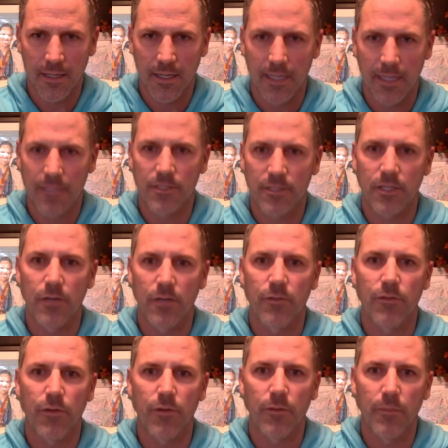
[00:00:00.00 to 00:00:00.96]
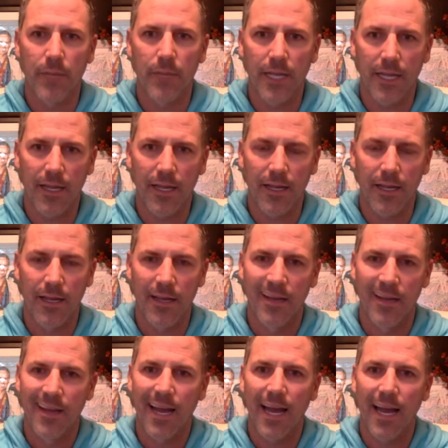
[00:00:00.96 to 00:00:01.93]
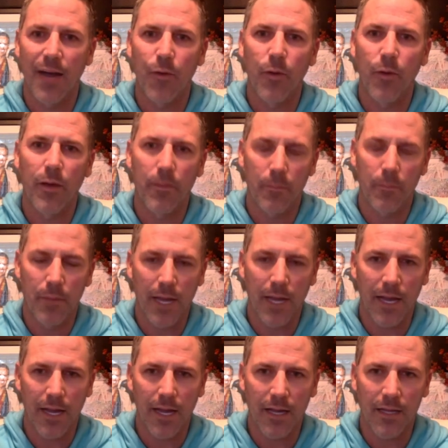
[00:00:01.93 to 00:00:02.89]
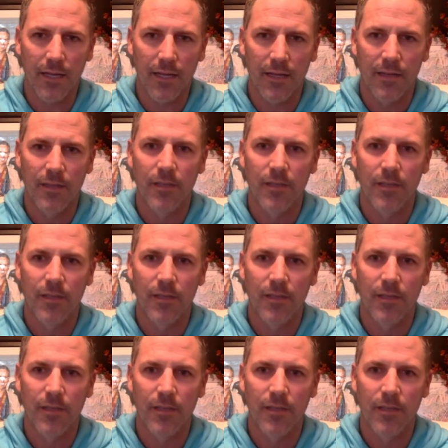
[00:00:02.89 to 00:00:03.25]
And so for me, I went back